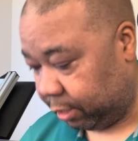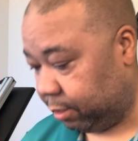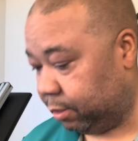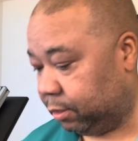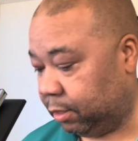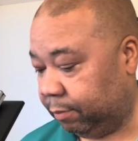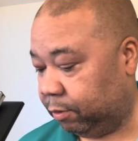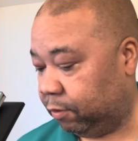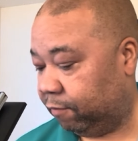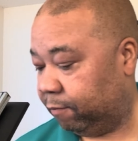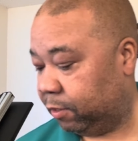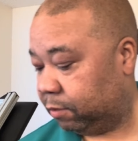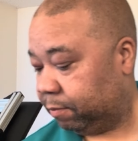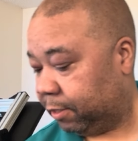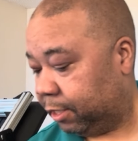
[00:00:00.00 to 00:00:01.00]
seem to have
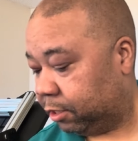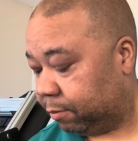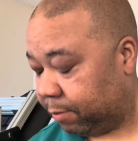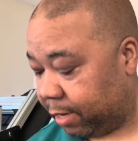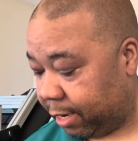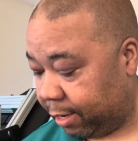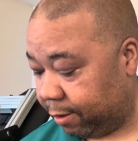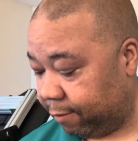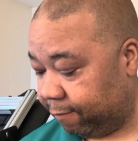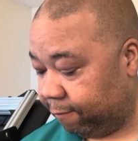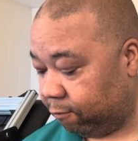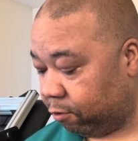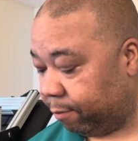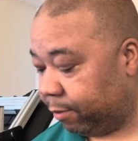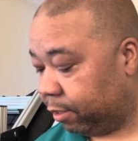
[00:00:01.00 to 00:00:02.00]
misplaced my
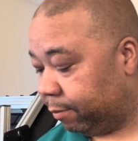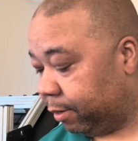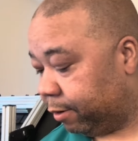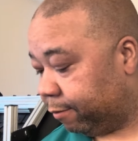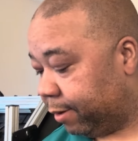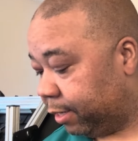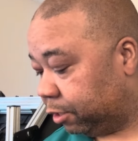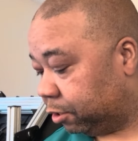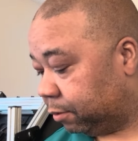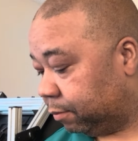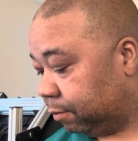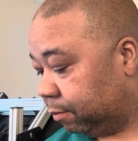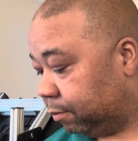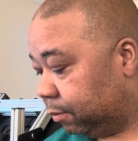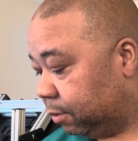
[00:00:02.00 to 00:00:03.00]
4mm wrench.
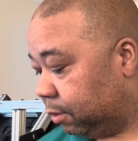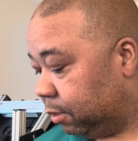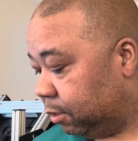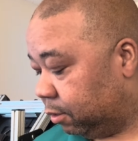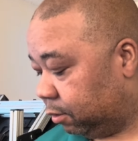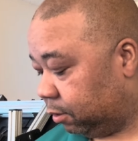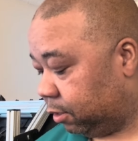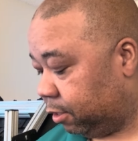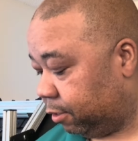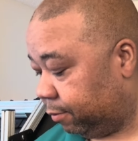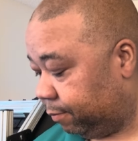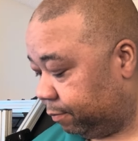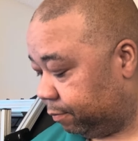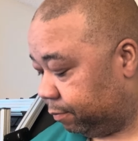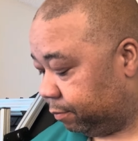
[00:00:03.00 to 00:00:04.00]

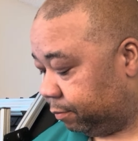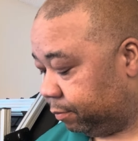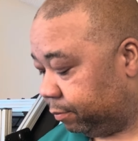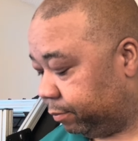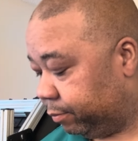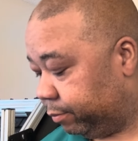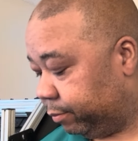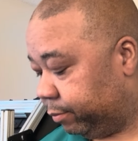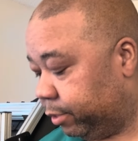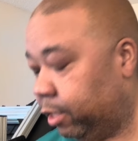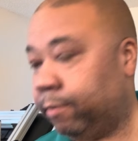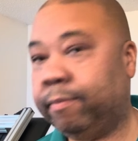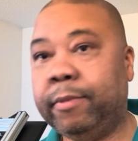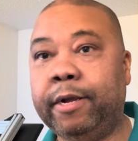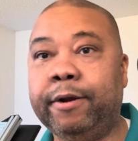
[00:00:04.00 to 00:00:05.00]
So,
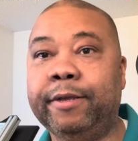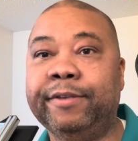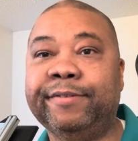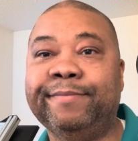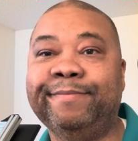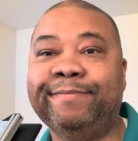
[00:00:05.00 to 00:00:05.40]
oh, there it is.